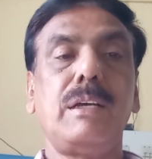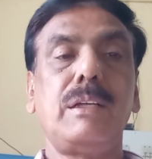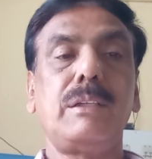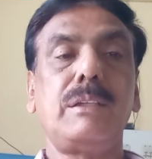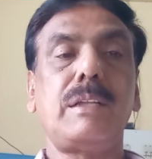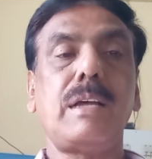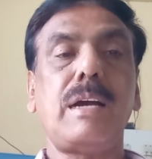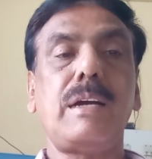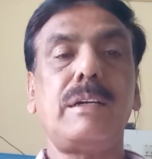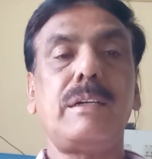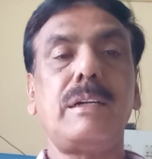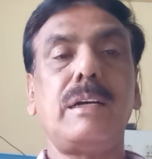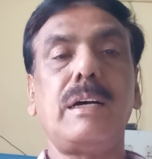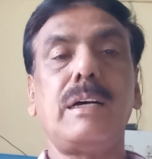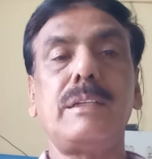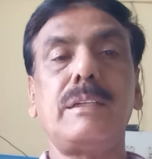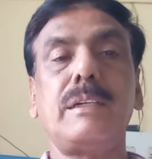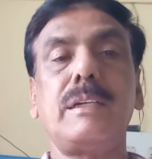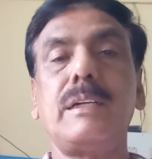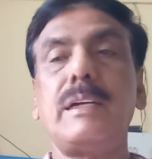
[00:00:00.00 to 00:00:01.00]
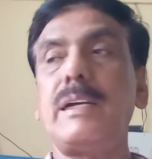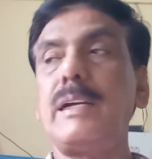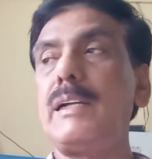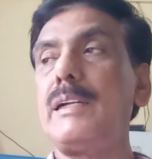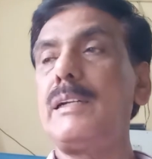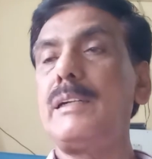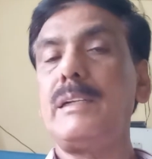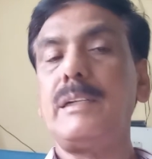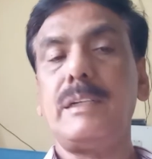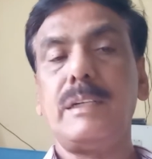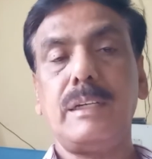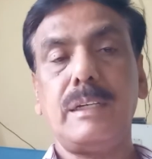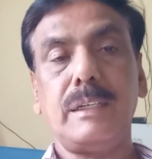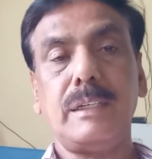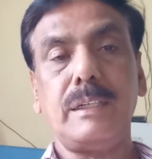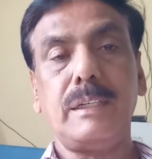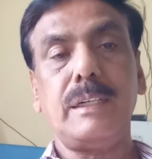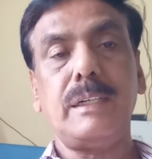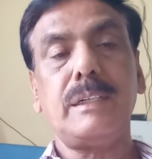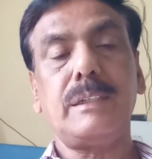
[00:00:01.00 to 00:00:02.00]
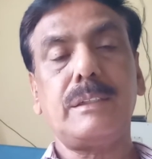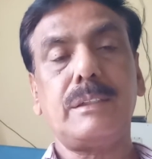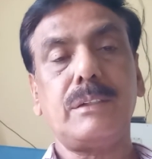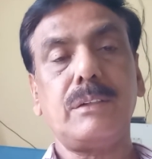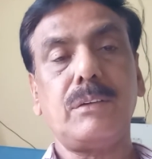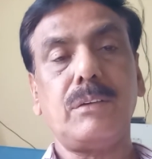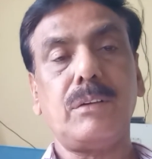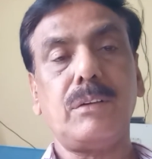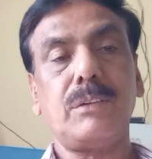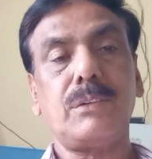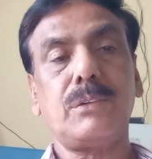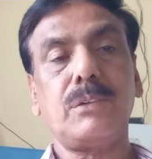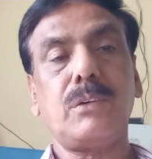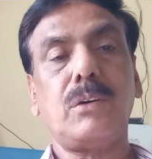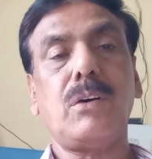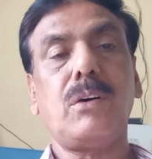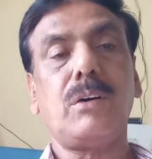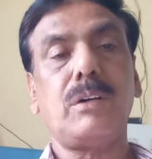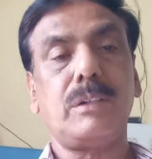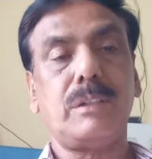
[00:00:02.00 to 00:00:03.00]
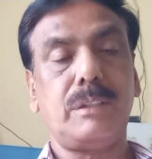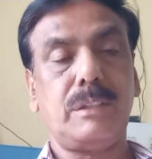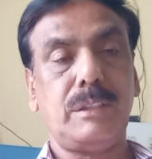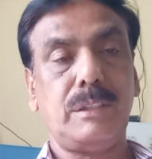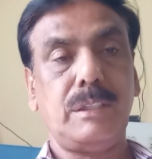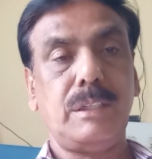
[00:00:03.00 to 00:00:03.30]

that other end gets also hot